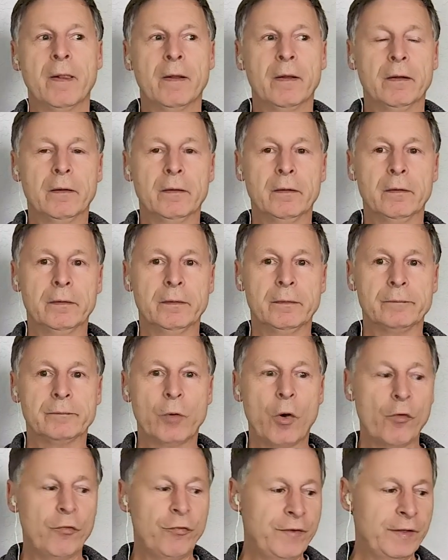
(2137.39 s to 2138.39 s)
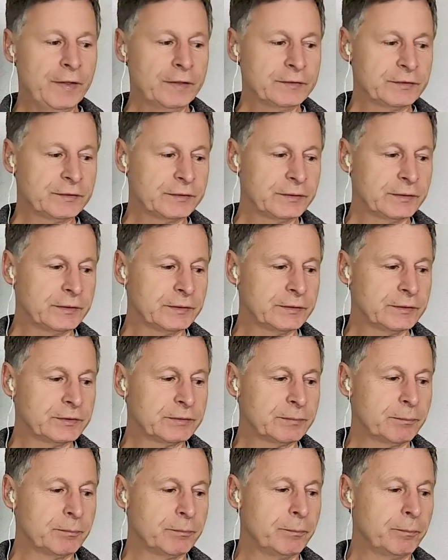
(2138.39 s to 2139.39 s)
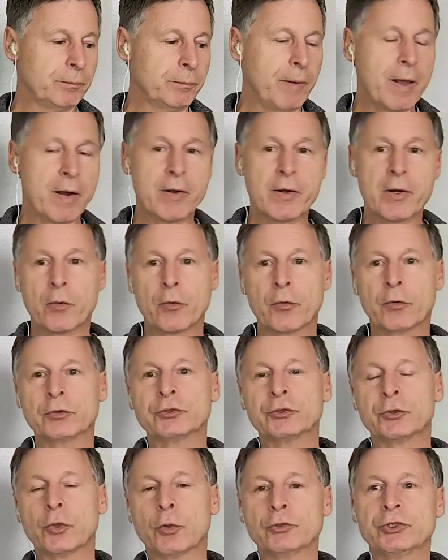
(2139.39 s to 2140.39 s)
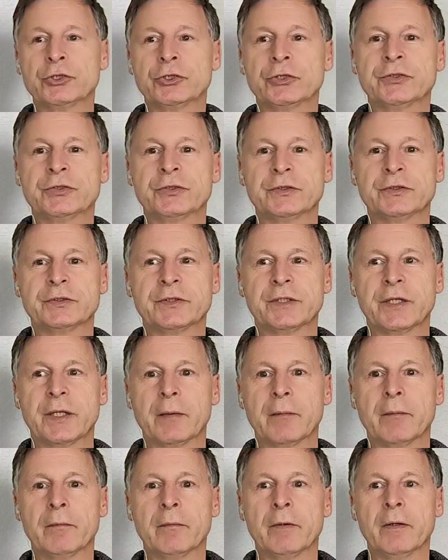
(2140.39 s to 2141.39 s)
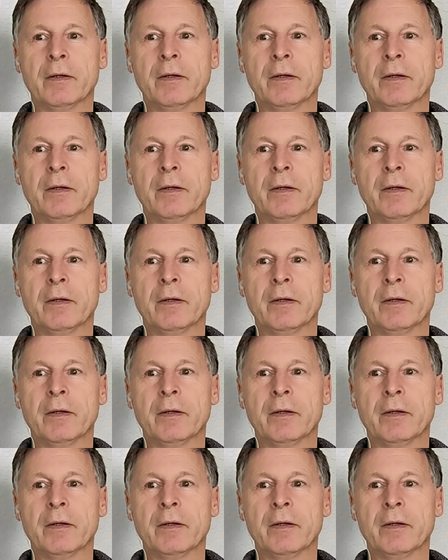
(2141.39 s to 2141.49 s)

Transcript: offenses, burden on a social system.